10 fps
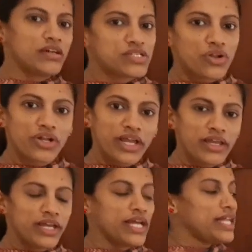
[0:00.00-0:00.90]
Is it
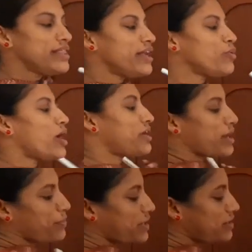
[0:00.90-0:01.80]
okay? Then what
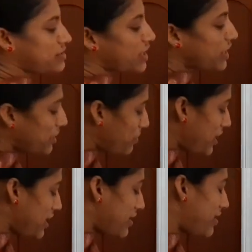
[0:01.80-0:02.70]
happens?
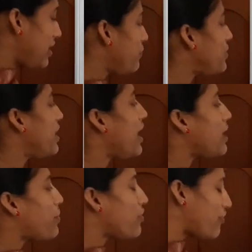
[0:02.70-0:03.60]
Immediately with the
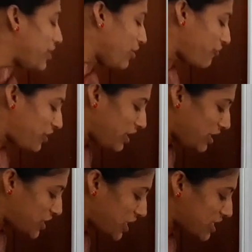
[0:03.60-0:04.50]
help of one of the
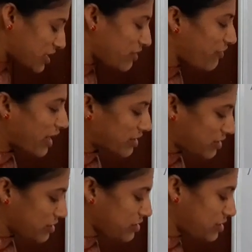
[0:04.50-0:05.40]
initiation
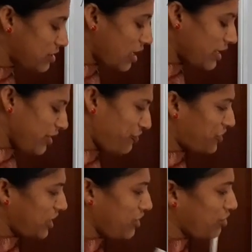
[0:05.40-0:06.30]
factors,
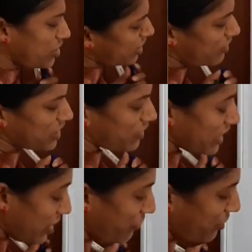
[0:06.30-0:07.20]
IF3 or whatever,
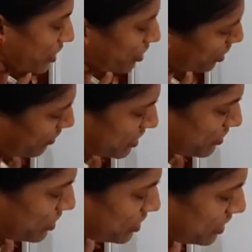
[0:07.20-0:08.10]
IF1, okay,
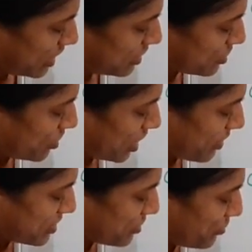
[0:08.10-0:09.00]
whatever, that is not a
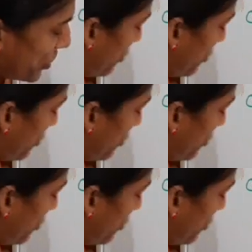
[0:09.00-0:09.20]
matter for